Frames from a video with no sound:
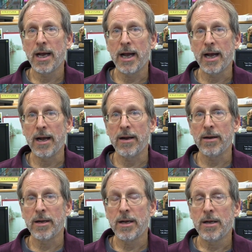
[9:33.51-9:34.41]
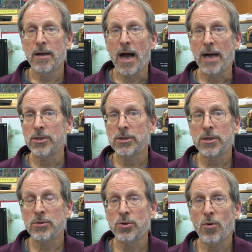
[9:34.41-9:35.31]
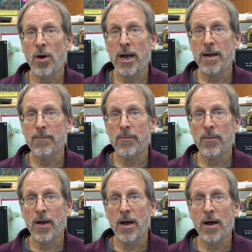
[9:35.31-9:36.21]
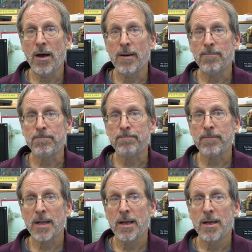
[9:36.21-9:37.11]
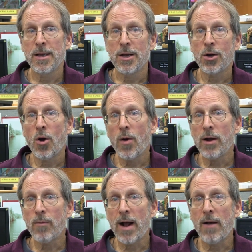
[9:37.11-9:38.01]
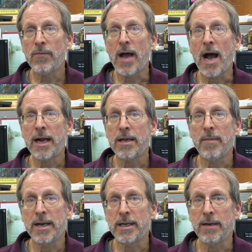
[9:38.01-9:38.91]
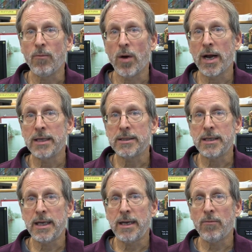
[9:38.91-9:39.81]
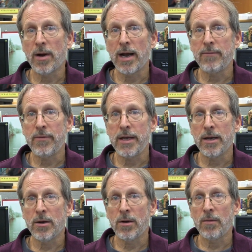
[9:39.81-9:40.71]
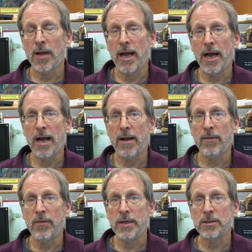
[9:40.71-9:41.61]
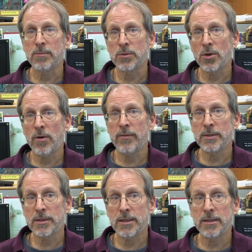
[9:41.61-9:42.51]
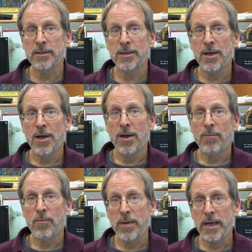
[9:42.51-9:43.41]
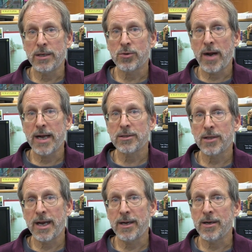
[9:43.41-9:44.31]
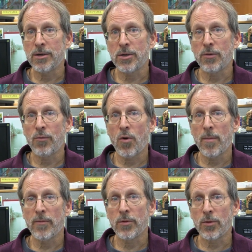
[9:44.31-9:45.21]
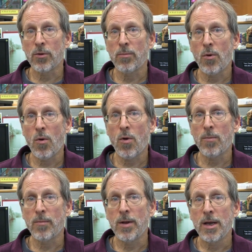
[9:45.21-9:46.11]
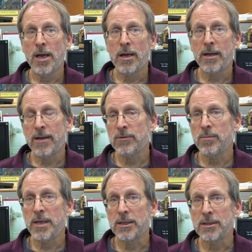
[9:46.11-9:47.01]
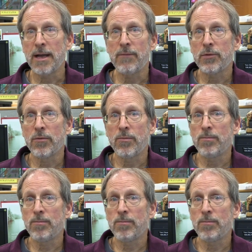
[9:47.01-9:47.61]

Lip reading: And I just enjoy going around documenting what I see, what I feel, and these observances being translated into the form of a little poem gives me a sense of